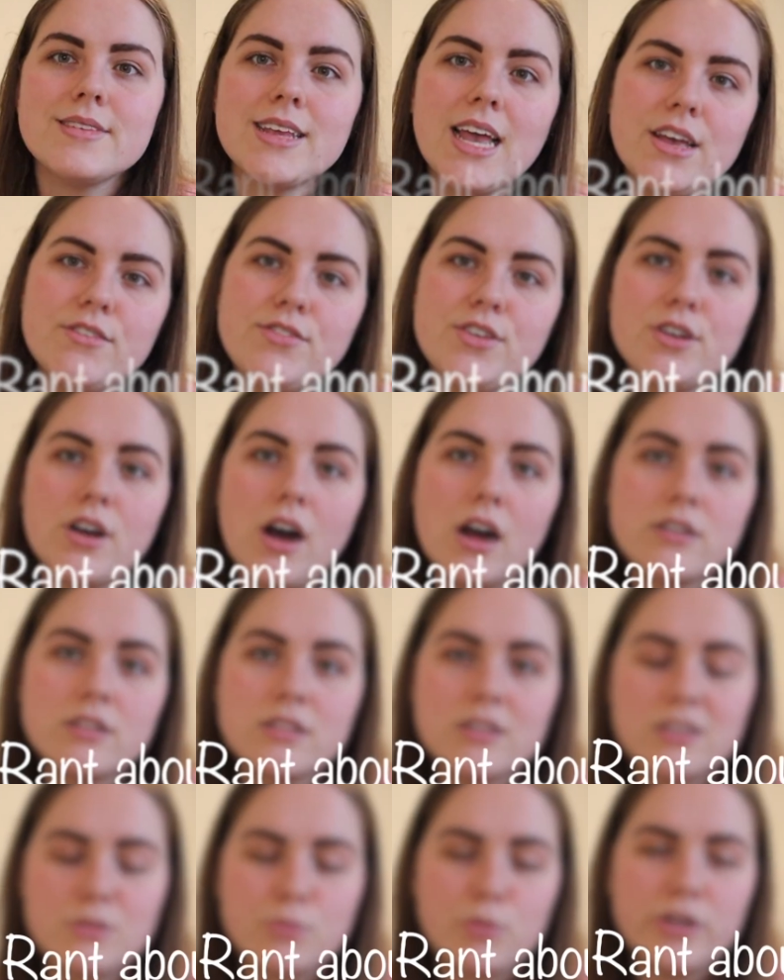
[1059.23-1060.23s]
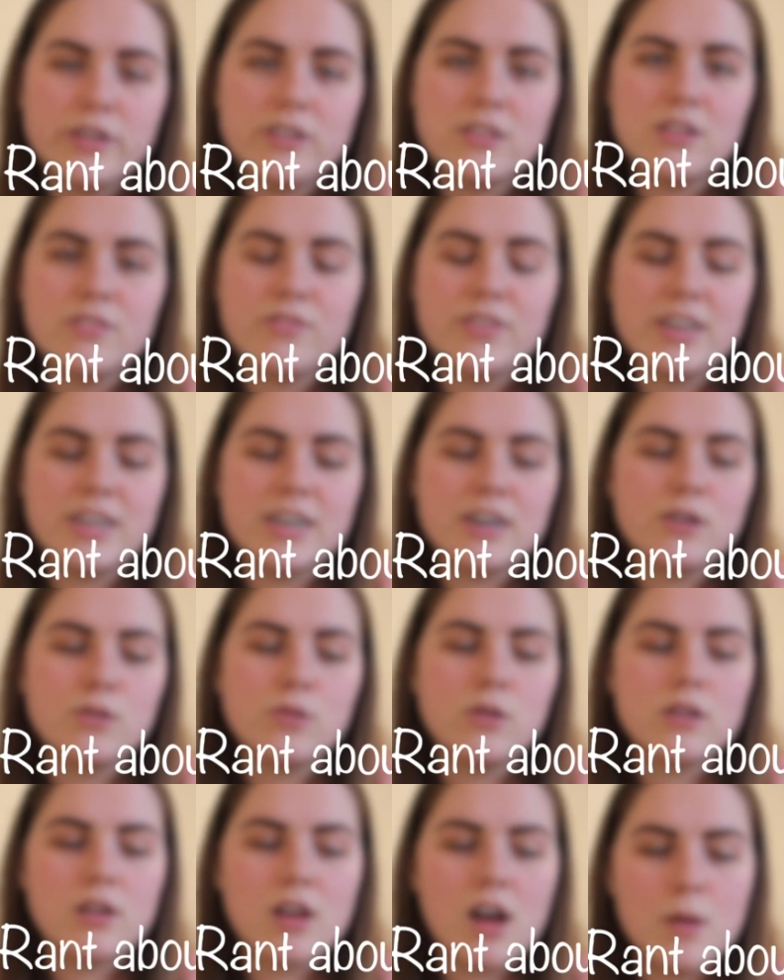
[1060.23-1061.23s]
If you got to this point in the
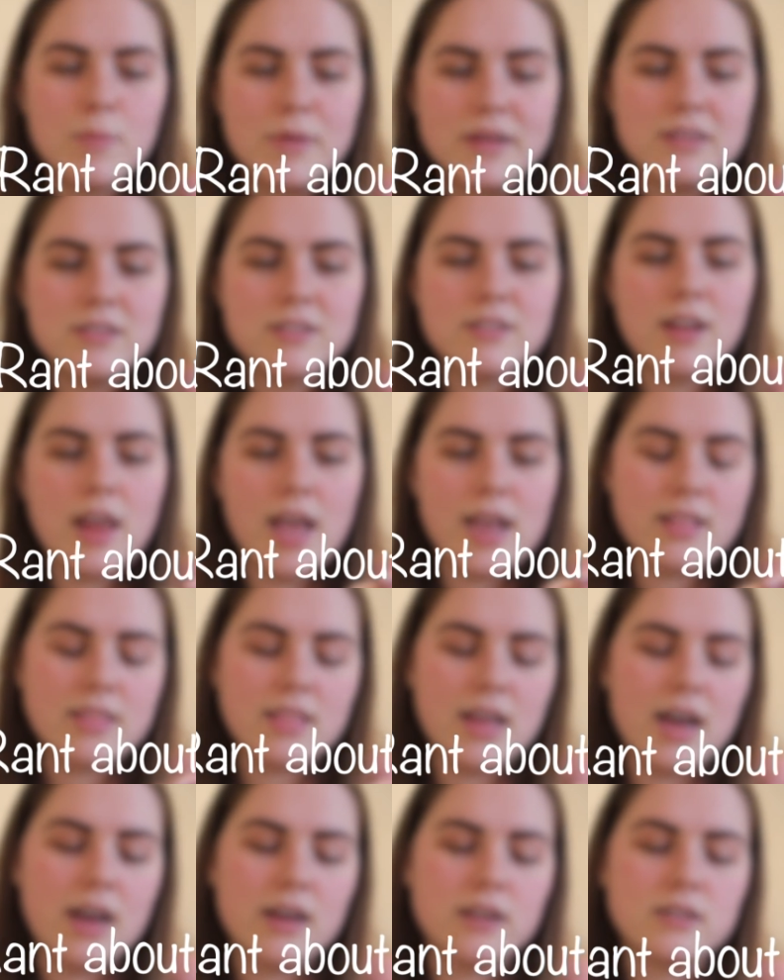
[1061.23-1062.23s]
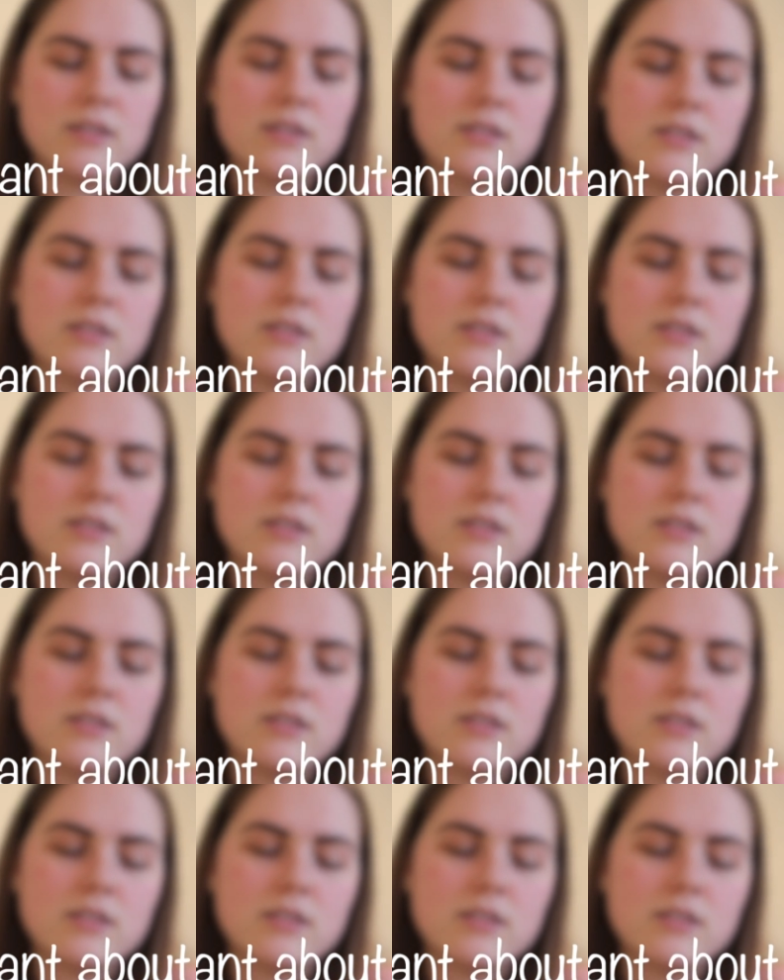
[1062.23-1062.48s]
video, comment like that